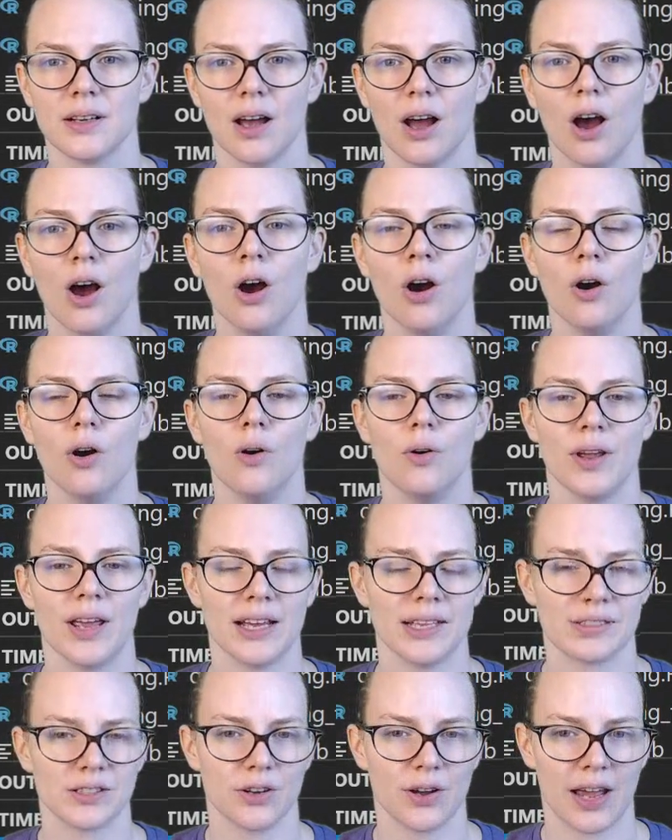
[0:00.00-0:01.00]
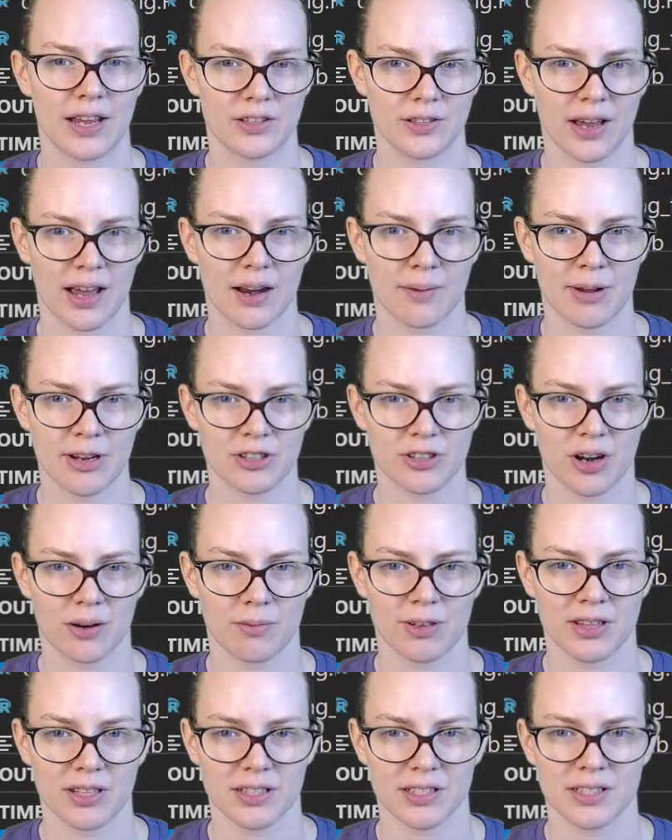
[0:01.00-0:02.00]
Oh, yes. Okay, so I got to make sure I'm
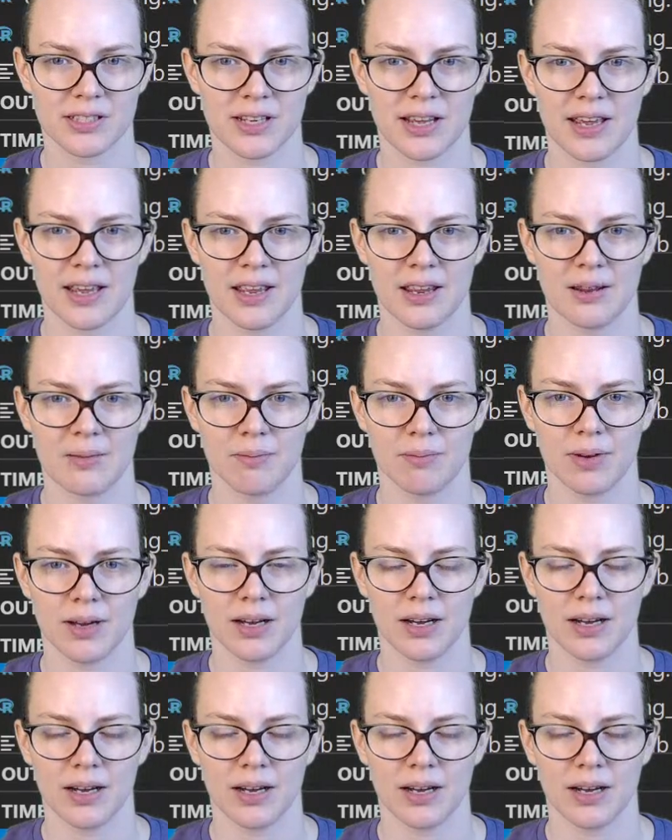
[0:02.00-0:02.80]
in the same